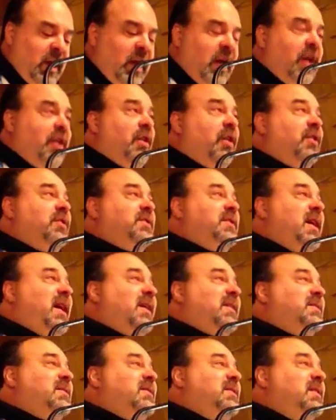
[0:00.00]
In our
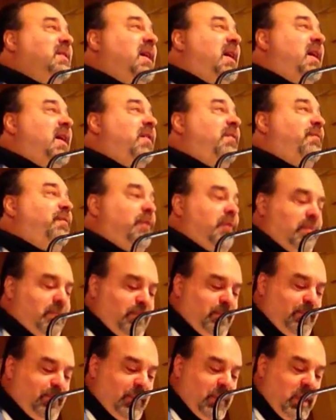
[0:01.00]
text today
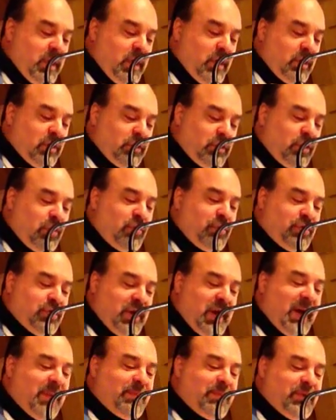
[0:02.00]
from Luke
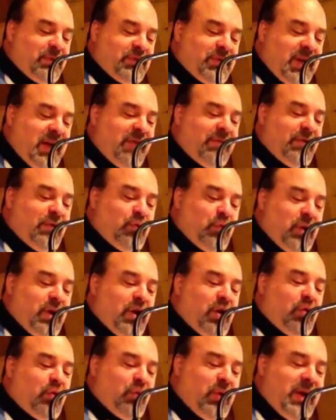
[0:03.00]
chapter 7, we
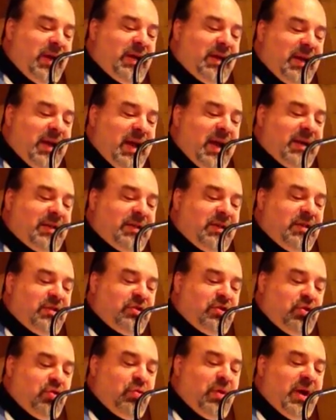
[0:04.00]
are
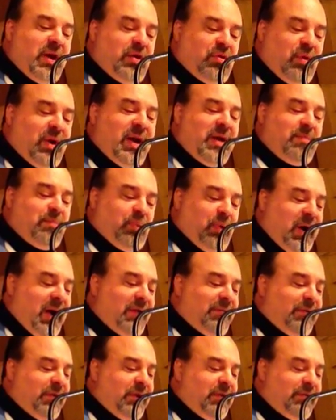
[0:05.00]
reconnected to a great
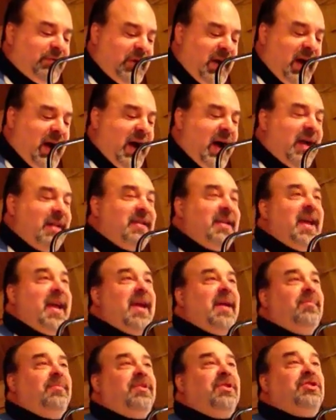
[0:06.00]
prophet of God
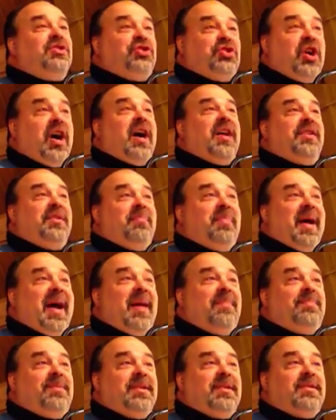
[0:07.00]
named John the
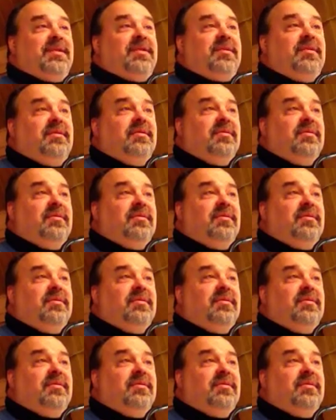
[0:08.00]
Baptist.